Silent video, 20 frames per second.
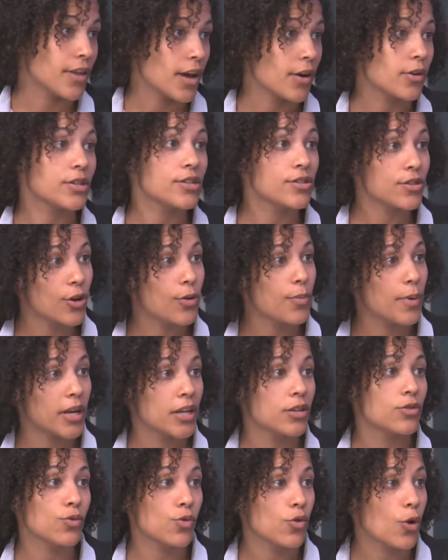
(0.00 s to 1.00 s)
There are so
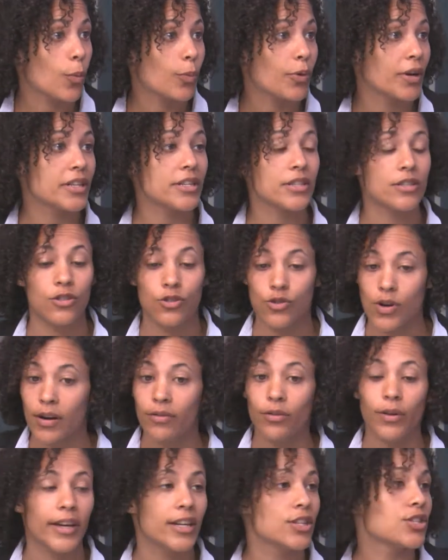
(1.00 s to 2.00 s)
many tour operators and
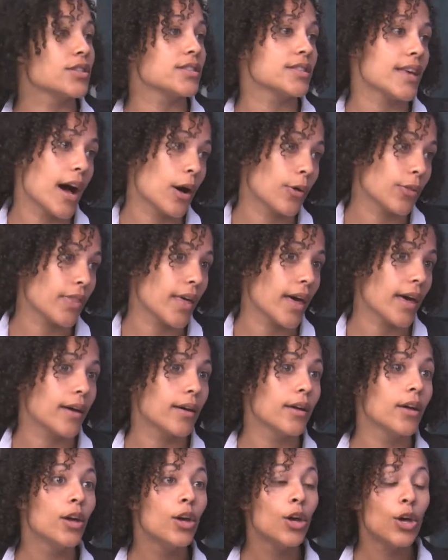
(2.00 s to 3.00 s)
travel agents out there.
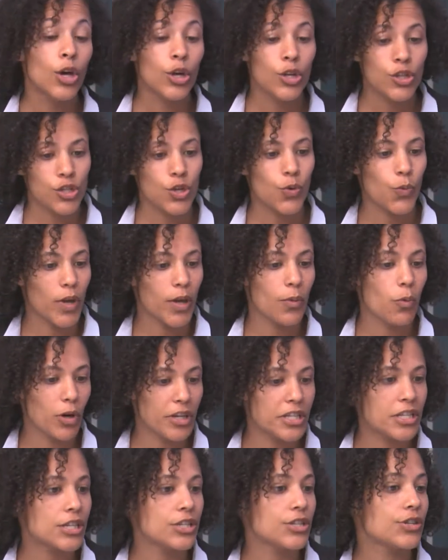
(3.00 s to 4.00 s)
So we
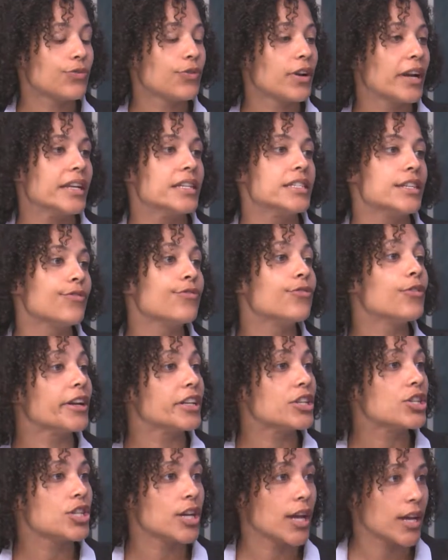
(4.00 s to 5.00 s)
wanted to really
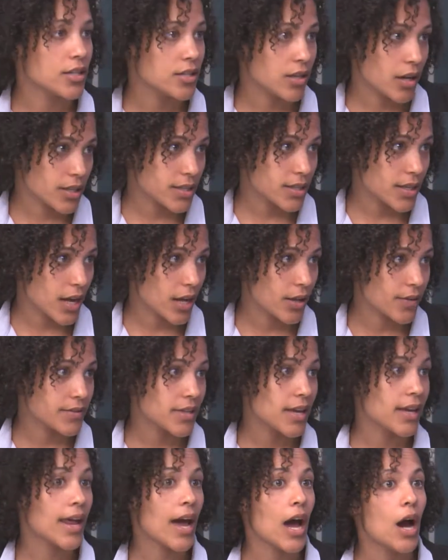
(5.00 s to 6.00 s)
differentiate ourselves.
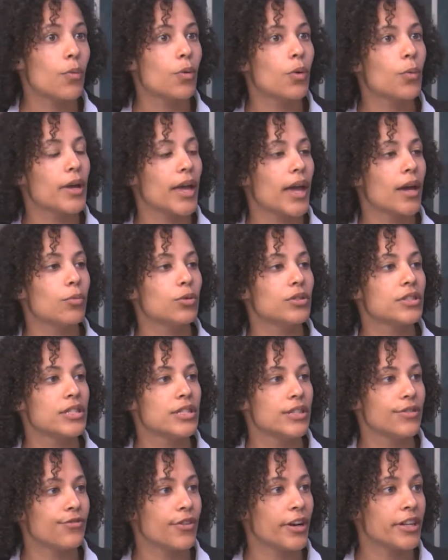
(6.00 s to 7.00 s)
And how were we able to
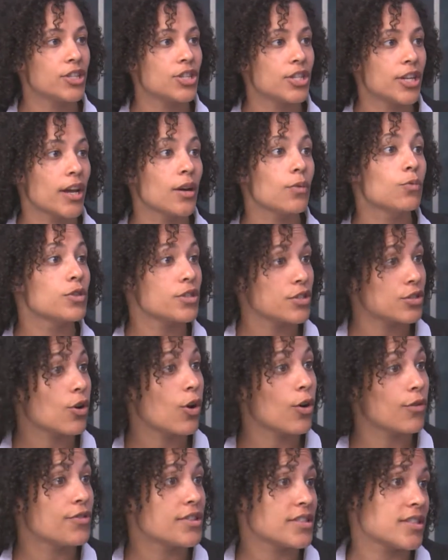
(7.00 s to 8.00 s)
differentiate was to
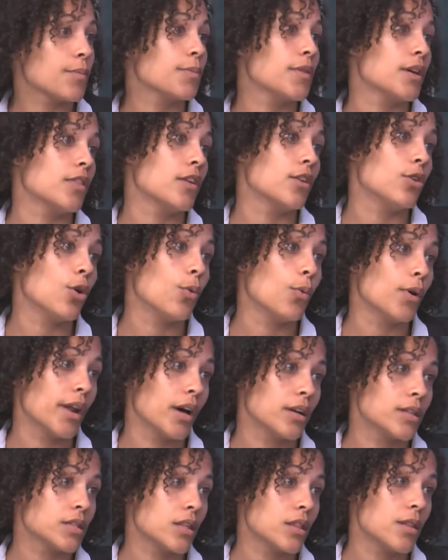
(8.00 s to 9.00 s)
offer something that no one
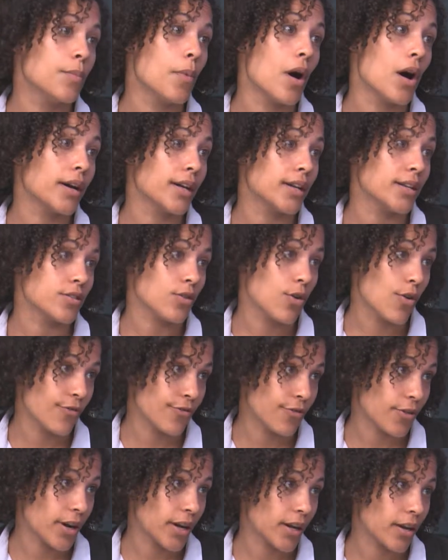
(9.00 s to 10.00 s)
else in the market is
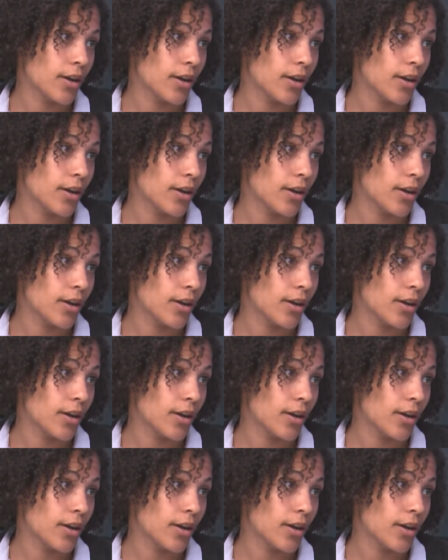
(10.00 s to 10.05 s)
offering.